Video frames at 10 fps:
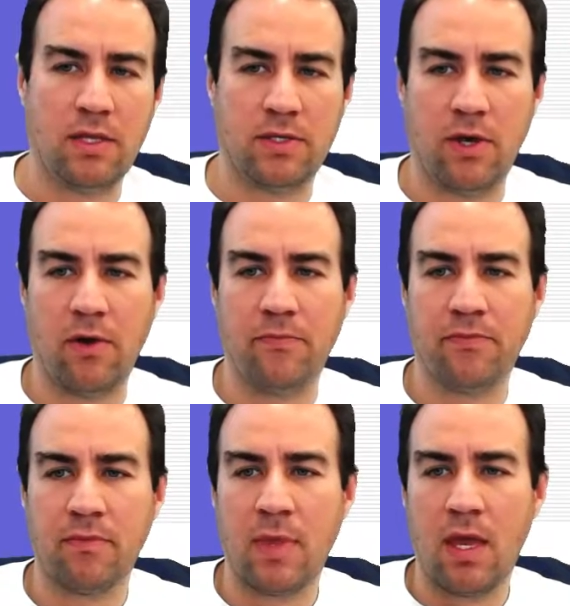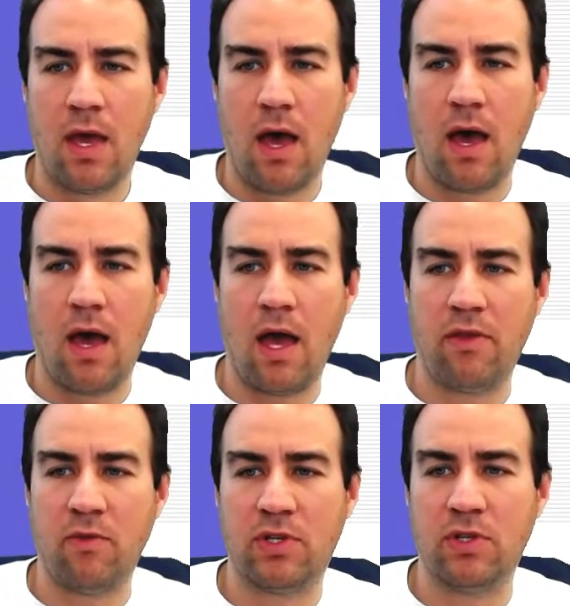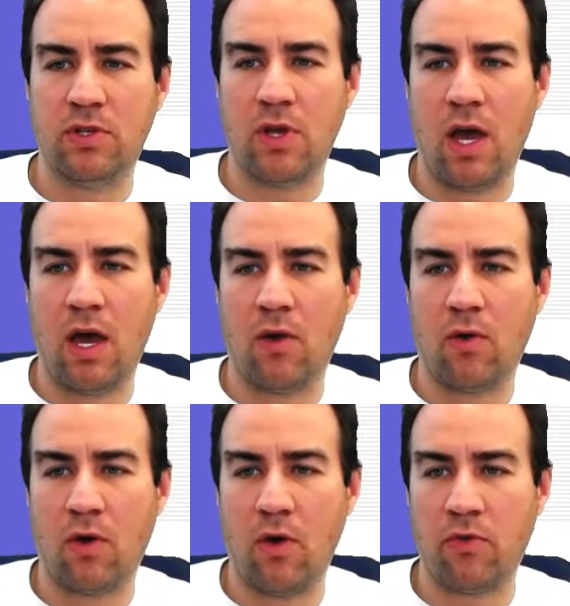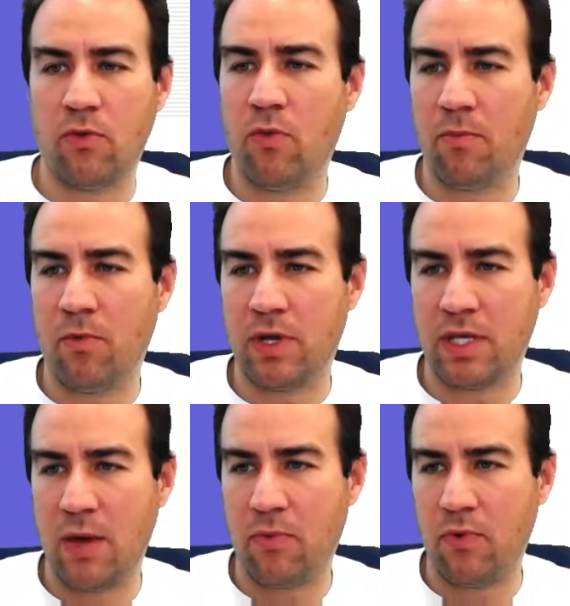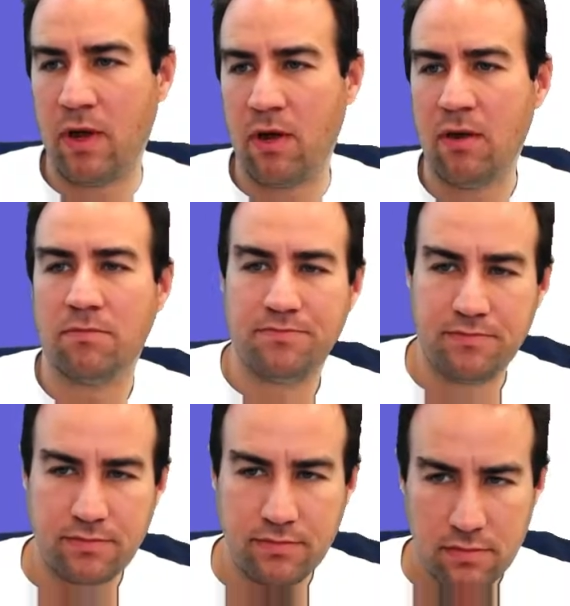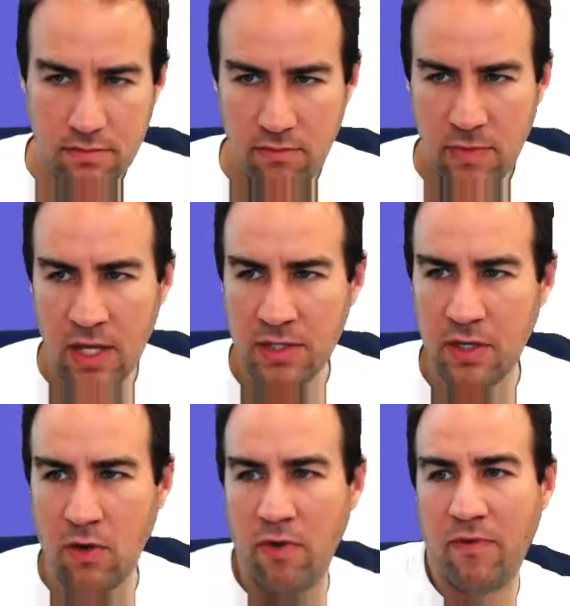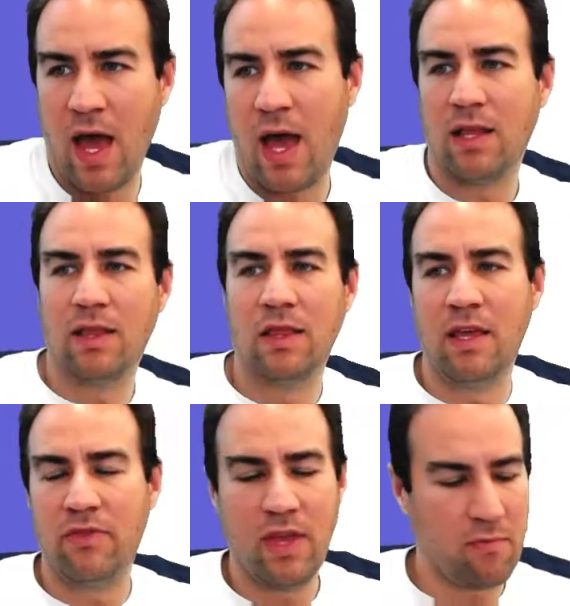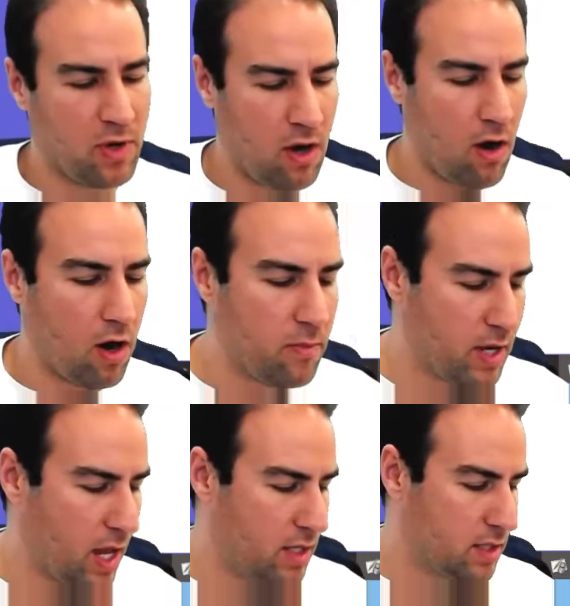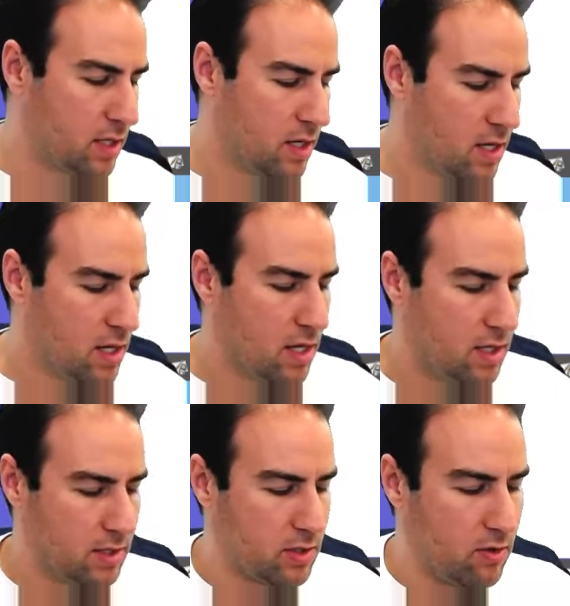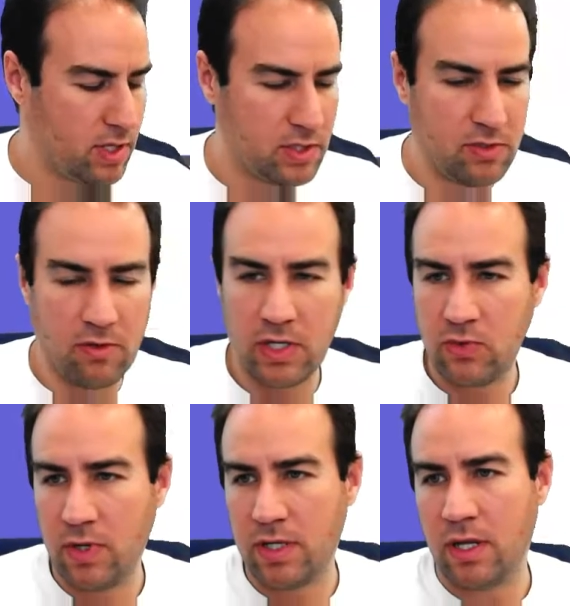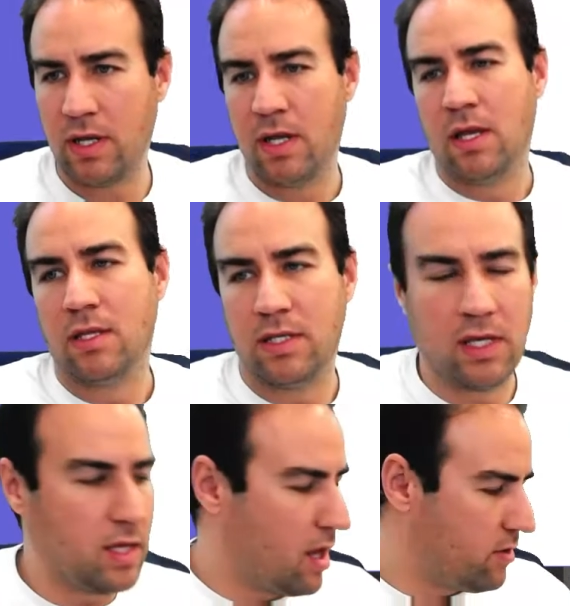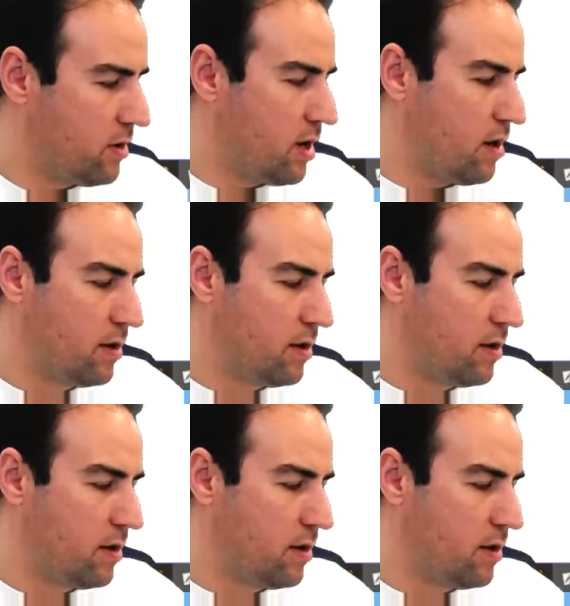so I think we should go through one more example here. And so we've got lithium carbonate. And so let's do this one together here.